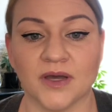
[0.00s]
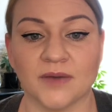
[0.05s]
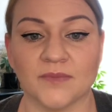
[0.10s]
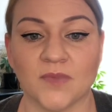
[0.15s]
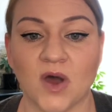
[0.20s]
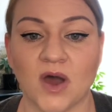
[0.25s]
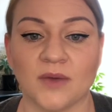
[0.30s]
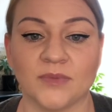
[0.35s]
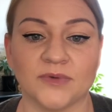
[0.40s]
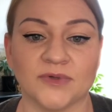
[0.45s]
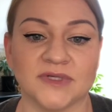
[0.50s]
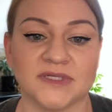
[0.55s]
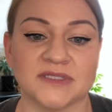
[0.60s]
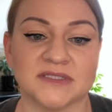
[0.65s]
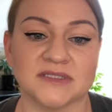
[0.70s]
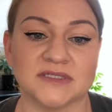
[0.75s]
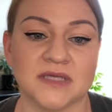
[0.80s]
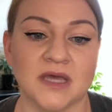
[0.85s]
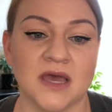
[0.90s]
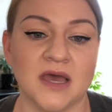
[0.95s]

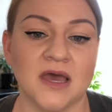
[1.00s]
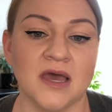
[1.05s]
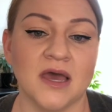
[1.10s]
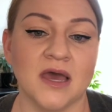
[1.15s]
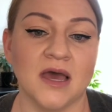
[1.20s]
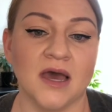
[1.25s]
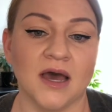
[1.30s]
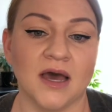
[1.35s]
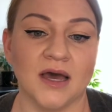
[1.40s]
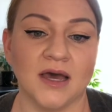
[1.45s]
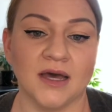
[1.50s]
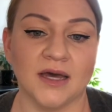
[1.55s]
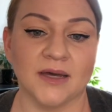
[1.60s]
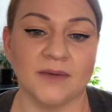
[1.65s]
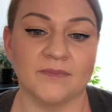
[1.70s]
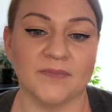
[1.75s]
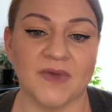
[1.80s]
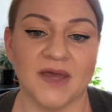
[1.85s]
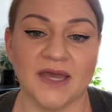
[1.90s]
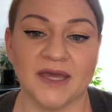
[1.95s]
operates
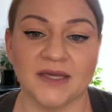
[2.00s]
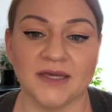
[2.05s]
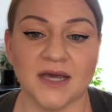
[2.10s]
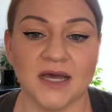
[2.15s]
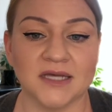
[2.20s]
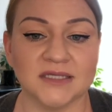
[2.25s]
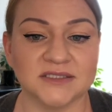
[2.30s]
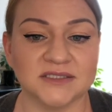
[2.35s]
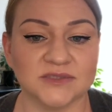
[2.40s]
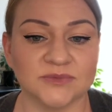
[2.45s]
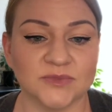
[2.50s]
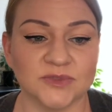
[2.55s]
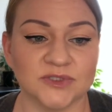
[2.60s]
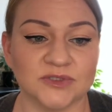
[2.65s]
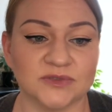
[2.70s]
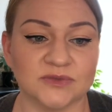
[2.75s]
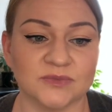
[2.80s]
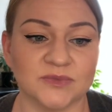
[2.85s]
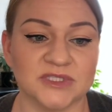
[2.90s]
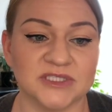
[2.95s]
a
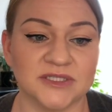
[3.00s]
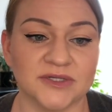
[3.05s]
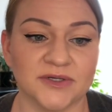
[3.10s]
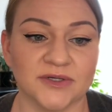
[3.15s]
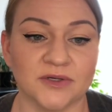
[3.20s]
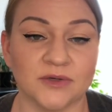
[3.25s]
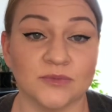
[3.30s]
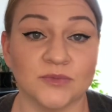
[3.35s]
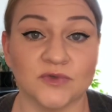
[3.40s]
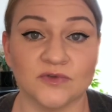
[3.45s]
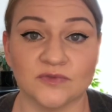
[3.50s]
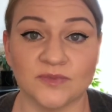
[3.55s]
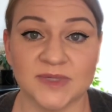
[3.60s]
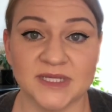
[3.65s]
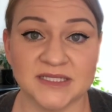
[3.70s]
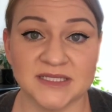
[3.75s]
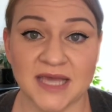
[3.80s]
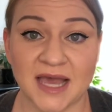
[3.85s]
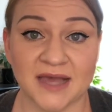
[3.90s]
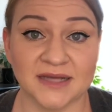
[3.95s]
customer's material
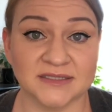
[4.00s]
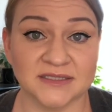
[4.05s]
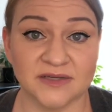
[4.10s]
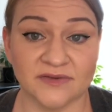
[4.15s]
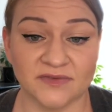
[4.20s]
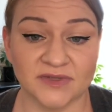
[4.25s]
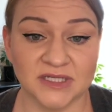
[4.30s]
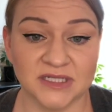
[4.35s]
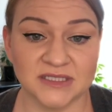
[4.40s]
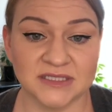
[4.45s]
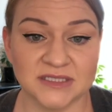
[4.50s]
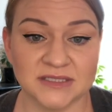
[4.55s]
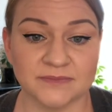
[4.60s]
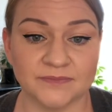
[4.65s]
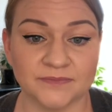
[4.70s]
movement activities.